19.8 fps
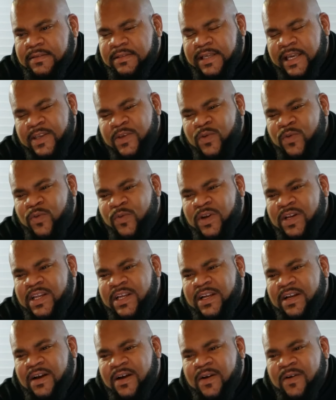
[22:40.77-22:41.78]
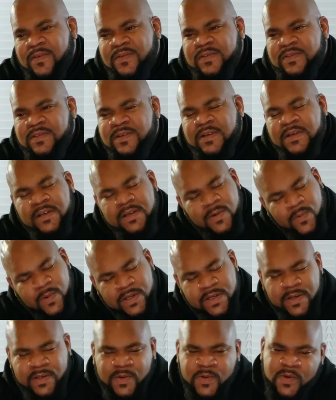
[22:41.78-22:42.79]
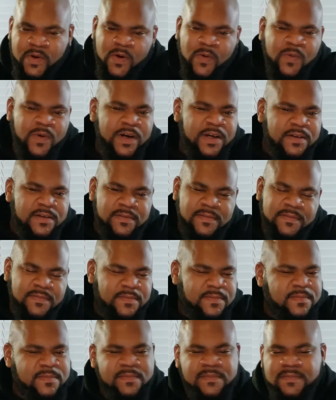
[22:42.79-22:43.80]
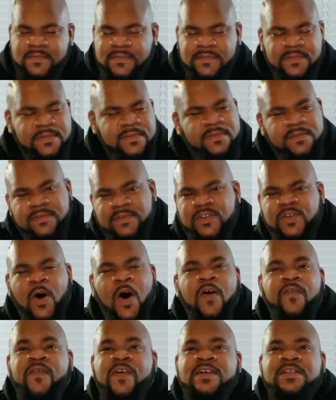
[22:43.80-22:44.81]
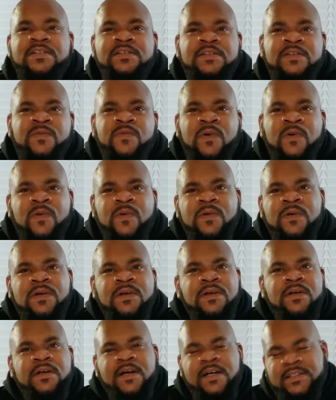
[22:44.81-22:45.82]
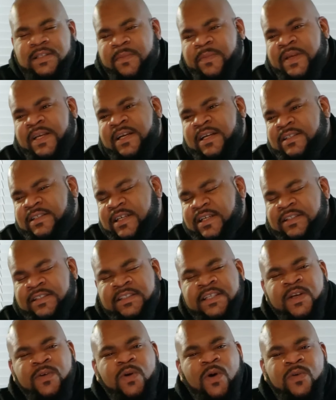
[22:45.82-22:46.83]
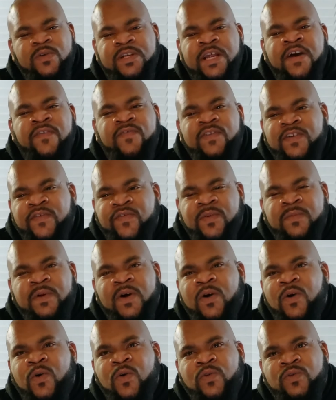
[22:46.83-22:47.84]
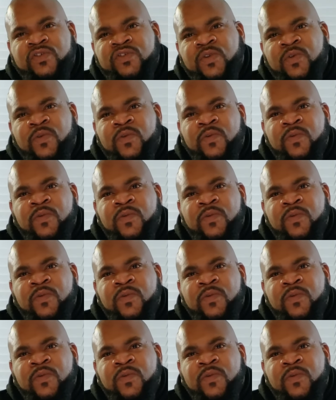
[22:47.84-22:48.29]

can you really call? Well, you know what? Scarface and Zero. Because I mean, because Zero definitely from the old school,